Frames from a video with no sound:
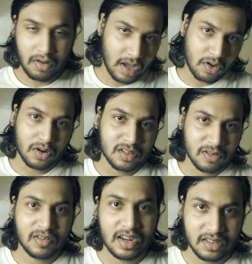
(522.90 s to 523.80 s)
according to
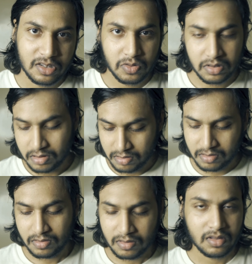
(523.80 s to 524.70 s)
that
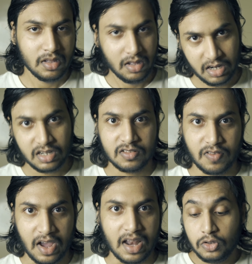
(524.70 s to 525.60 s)
situation, it is
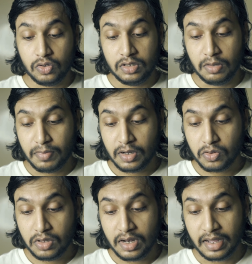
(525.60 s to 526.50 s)
fine. So jumping
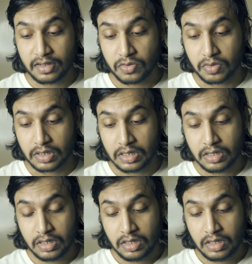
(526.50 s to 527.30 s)
to the next one,